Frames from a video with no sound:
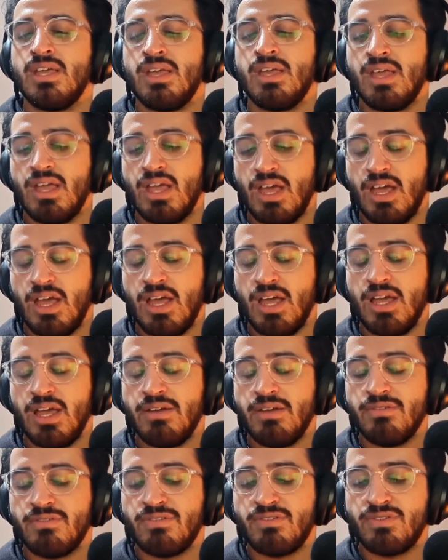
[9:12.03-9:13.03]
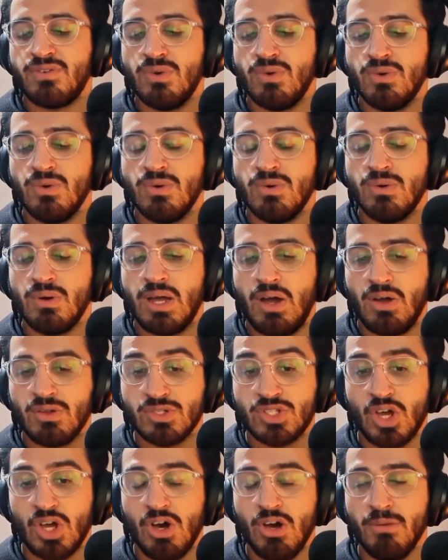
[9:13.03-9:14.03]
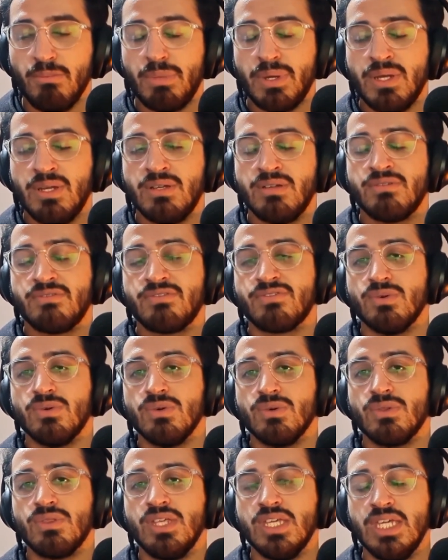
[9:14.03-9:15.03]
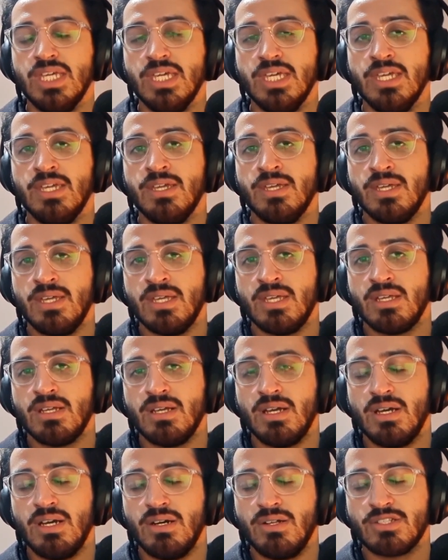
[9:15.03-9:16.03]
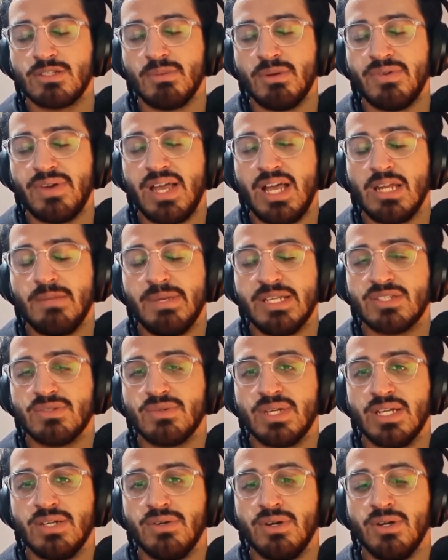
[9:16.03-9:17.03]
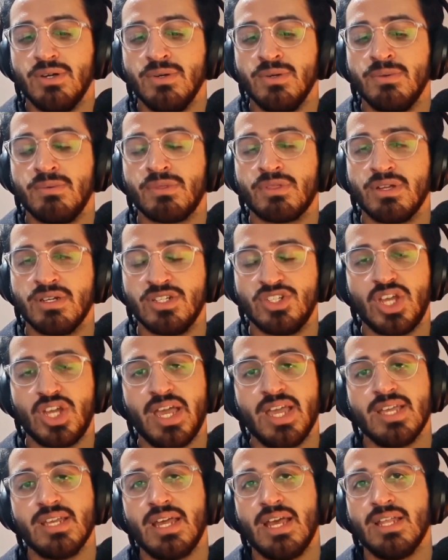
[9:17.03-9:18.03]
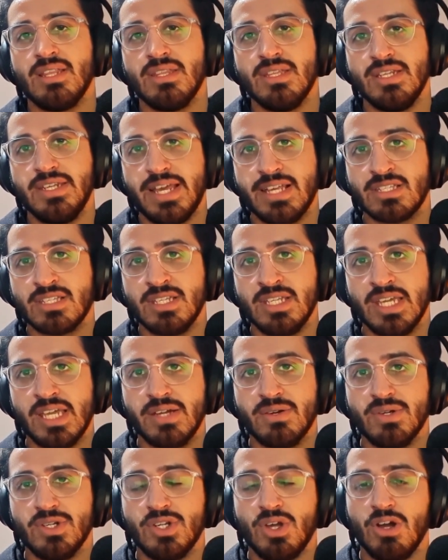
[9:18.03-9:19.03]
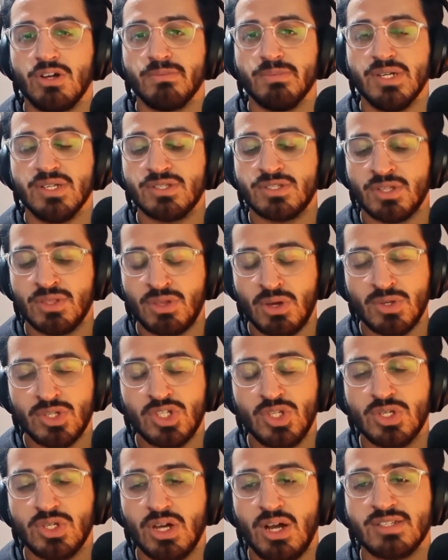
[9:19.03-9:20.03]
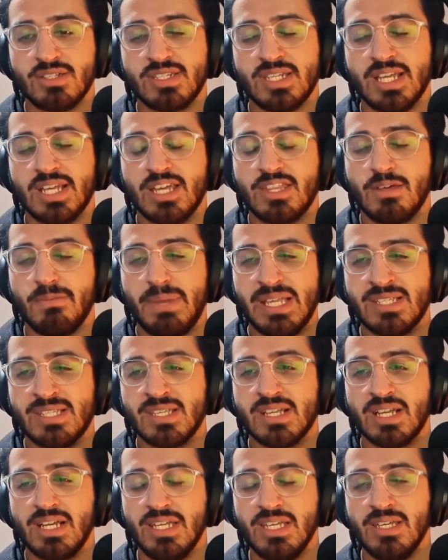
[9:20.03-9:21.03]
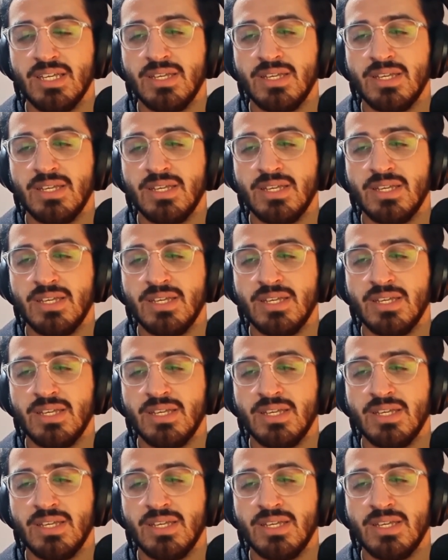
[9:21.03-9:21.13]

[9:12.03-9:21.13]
on top for the Ultimate Rare Elemental Hero Thunder Giant and the Destiny Hero Dogma. So those 2 cards together basically